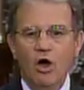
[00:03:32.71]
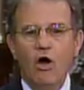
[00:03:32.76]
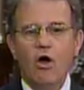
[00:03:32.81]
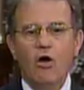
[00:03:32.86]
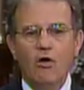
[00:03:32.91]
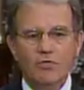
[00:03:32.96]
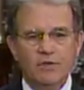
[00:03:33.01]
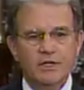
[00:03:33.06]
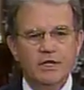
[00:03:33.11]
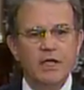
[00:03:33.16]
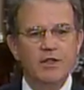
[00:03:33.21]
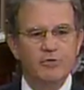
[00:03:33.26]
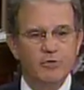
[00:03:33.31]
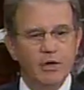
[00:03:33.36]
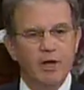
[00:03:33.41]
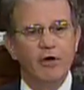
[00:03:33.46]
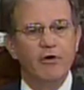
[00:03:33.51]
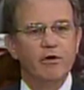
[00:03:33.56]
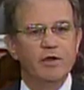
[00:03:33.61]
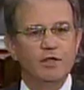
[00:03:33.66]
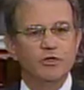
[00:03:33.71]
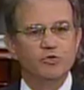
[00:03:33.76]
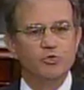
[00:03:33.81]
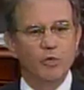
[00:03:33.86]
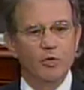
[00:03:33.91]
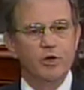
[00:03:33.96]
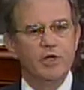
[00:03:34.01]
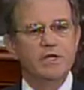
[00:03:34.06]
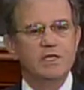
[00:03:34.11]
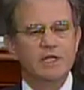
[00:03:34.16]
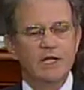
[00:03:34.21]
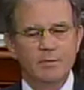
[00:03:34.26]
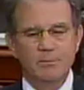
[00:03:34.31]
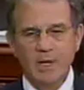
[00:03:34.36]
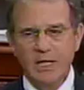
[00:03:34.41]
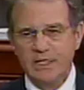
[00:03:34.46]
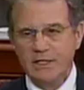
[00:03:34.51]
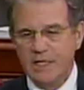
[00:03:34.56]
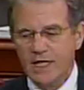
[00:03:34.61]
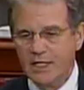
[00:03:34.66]
all the other areas where he can
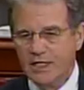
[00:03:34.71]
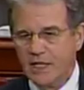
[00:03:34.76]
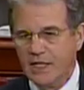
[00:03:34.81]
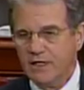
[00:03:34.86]
maintain